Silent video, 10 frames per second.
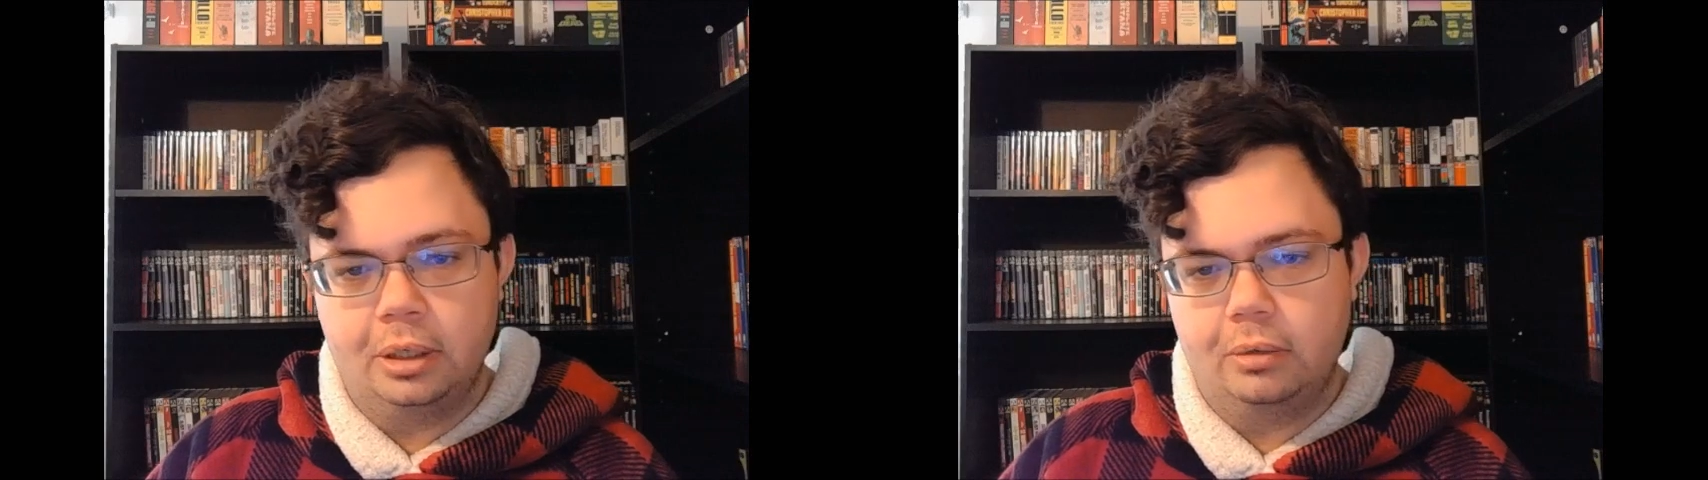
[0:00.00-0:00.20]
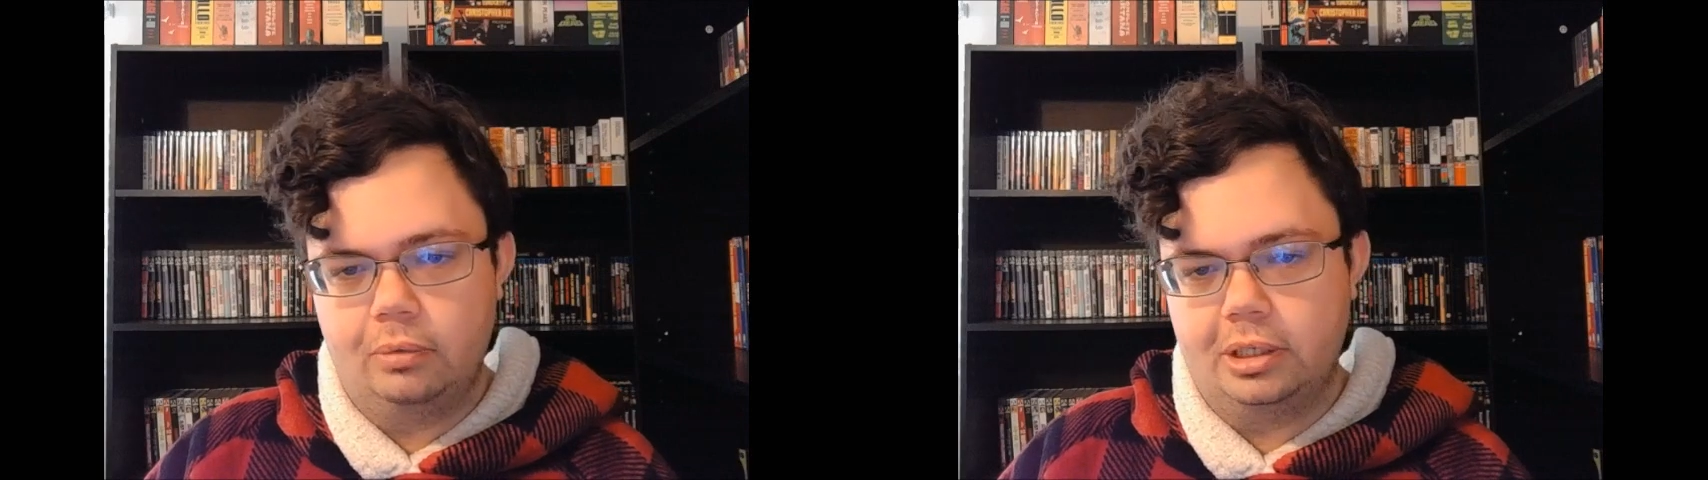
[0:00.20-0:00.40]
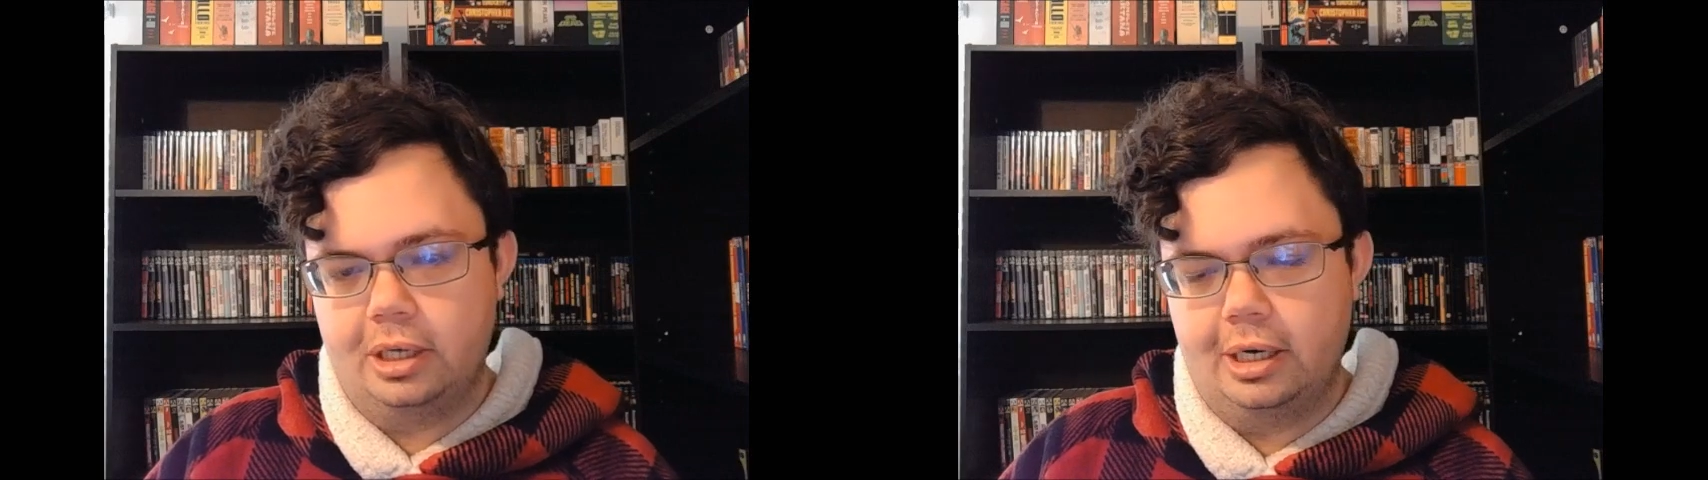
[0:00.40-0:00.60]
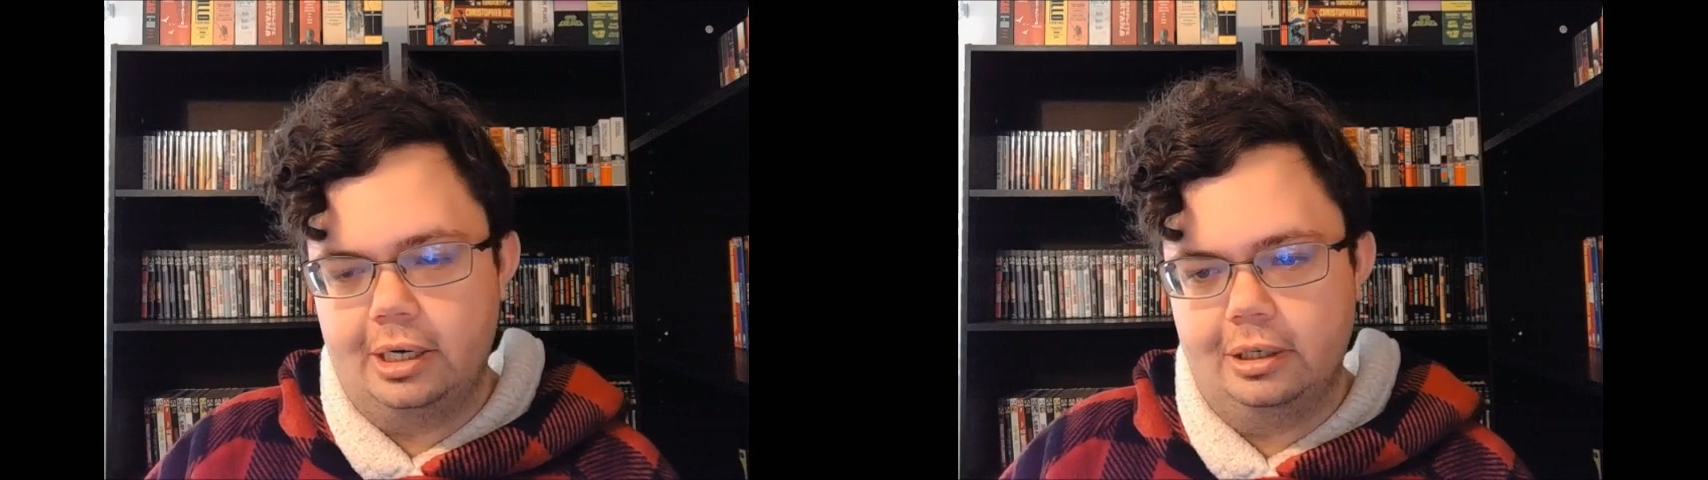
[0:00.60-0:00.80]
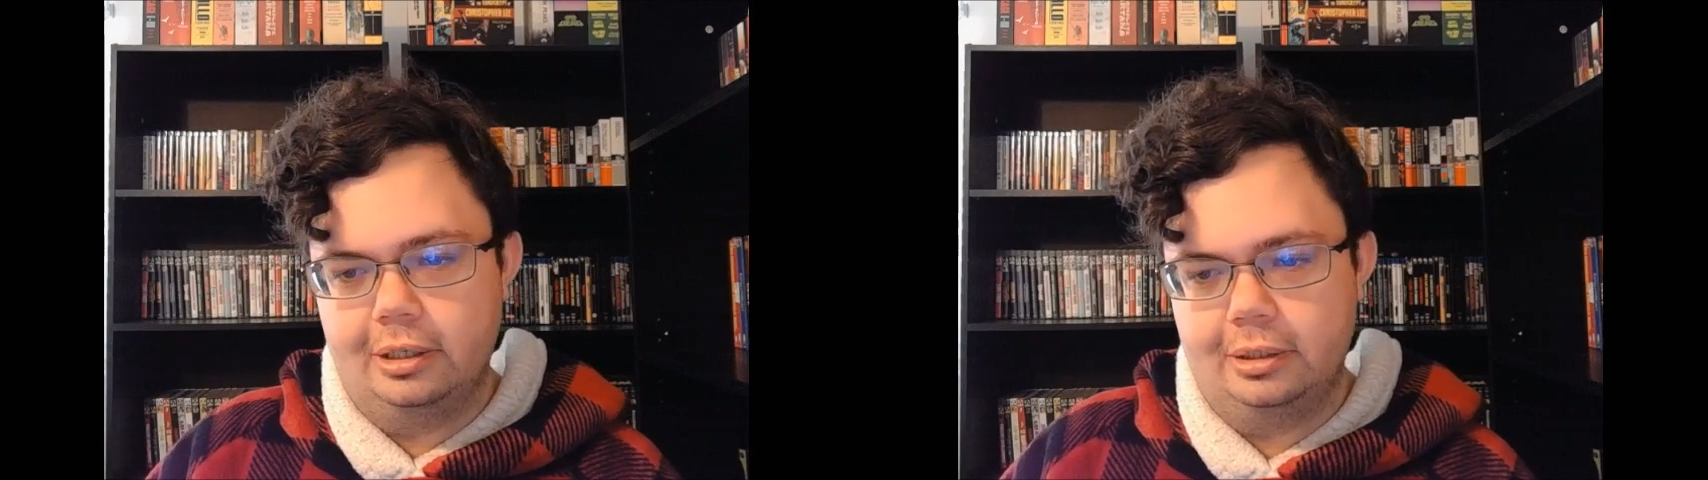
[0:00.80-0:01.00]
which I
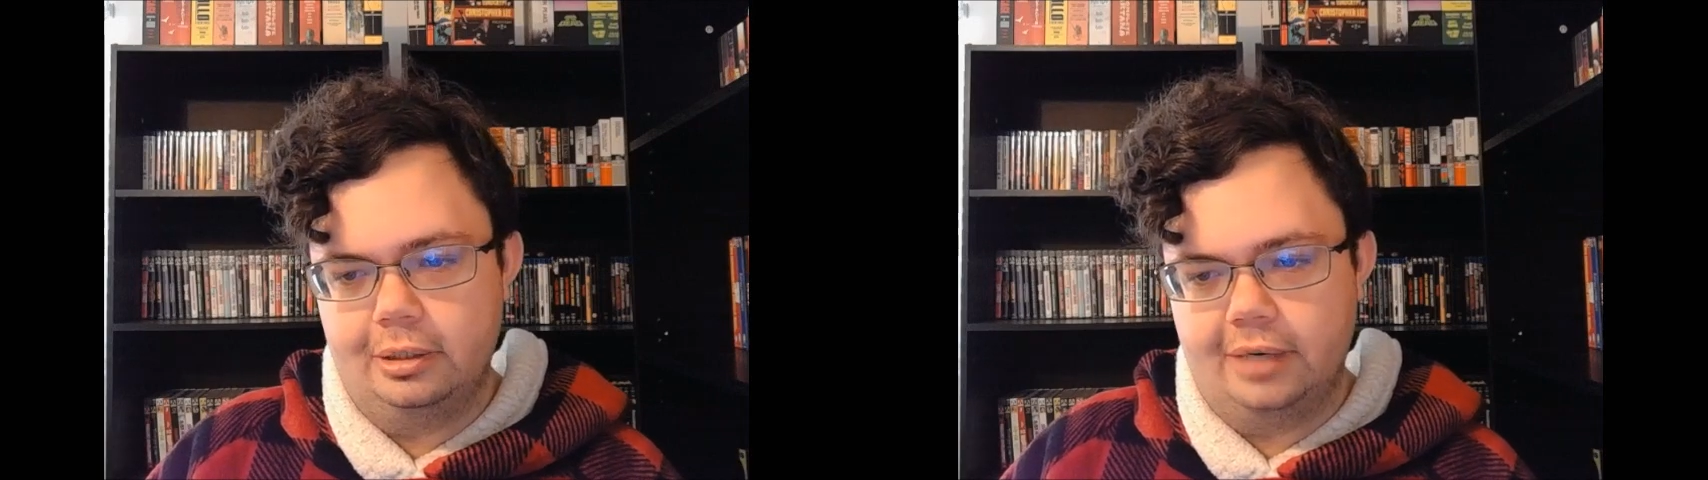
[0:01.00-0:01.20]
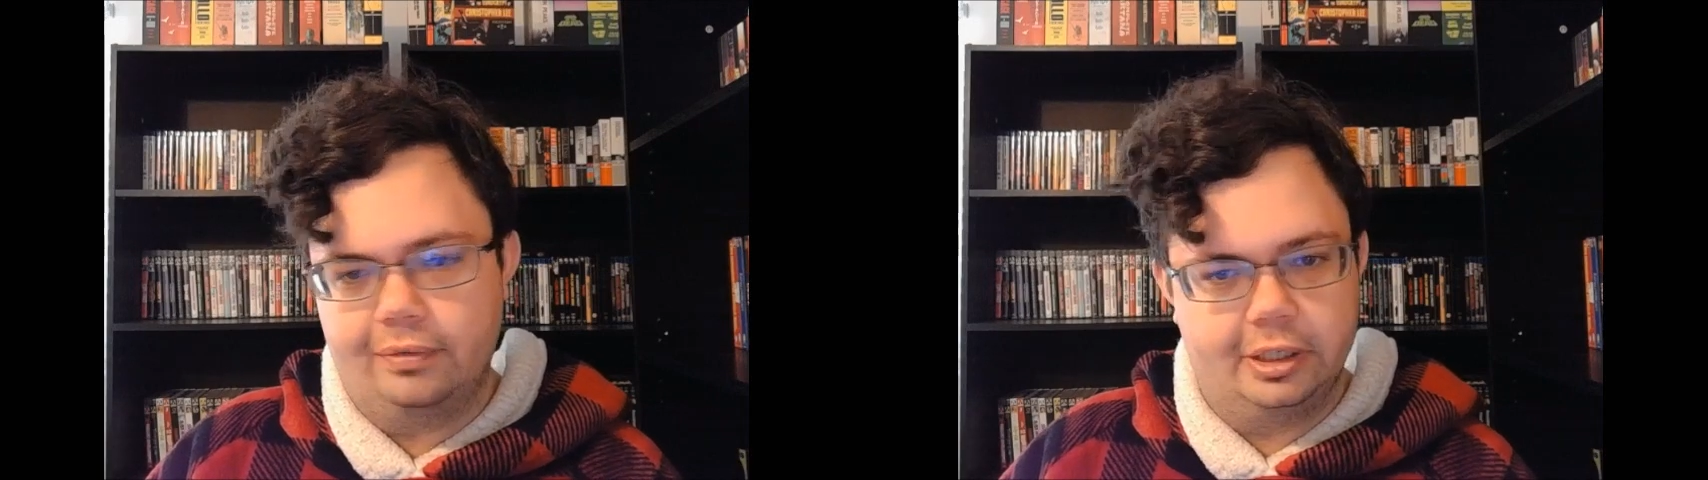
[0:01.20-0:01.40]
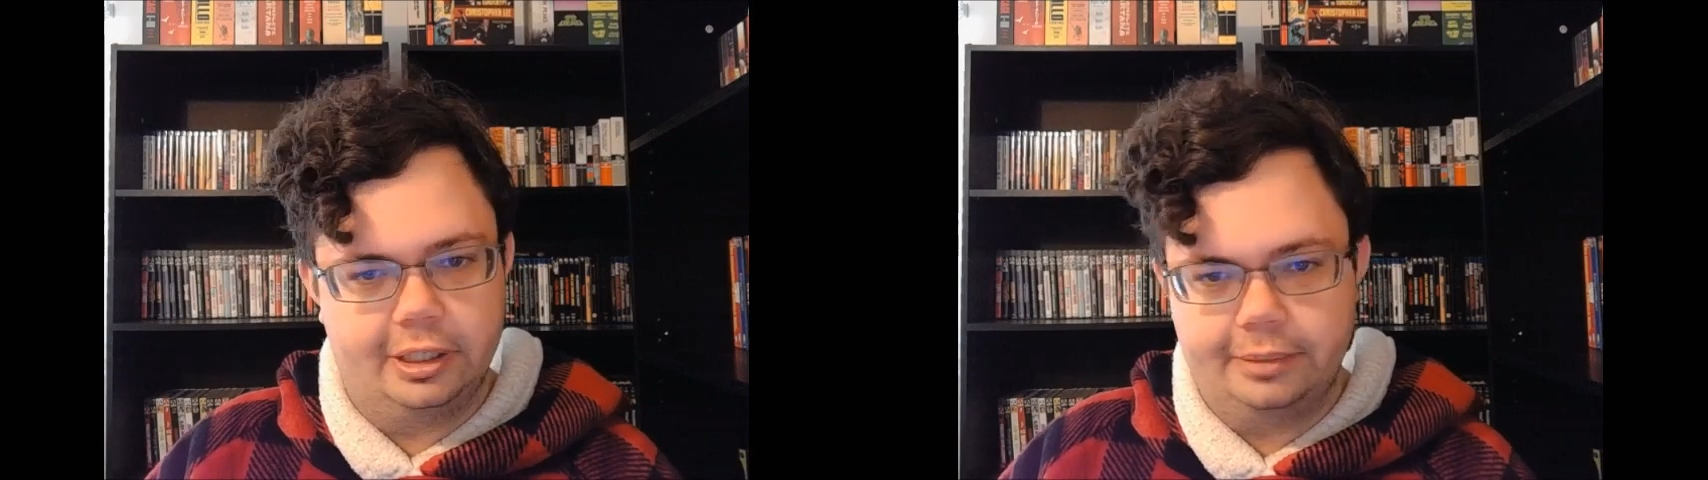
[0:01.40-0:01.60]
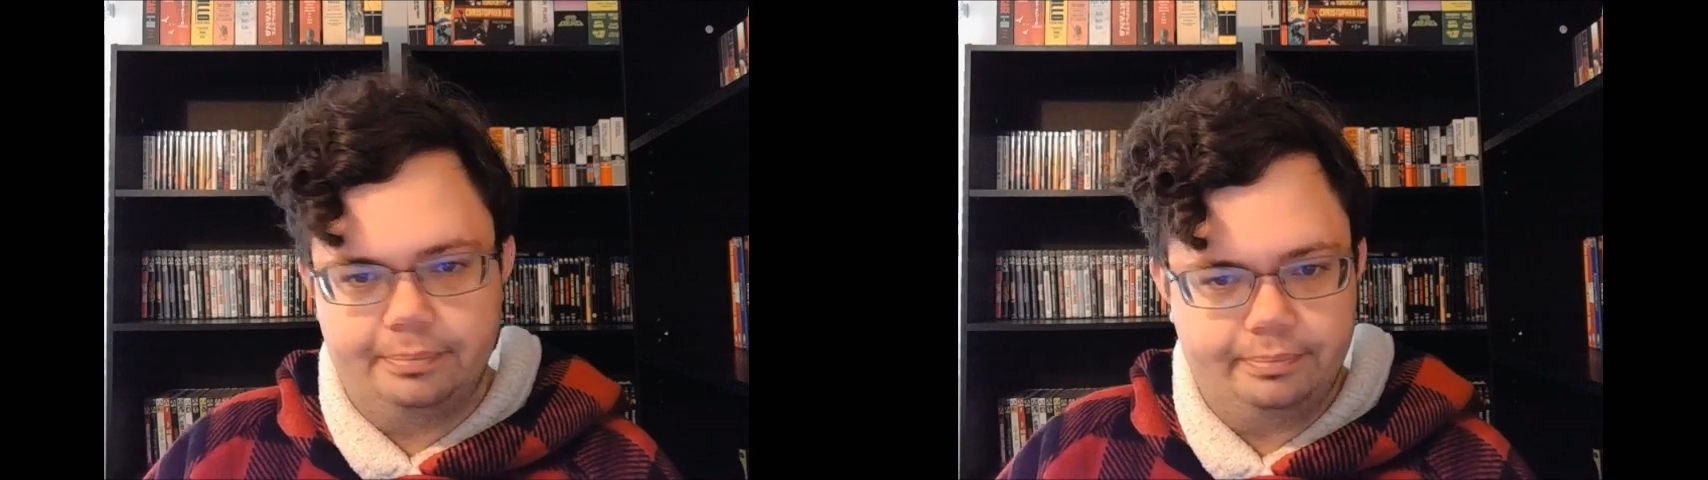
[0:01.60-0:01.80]
uh, definitely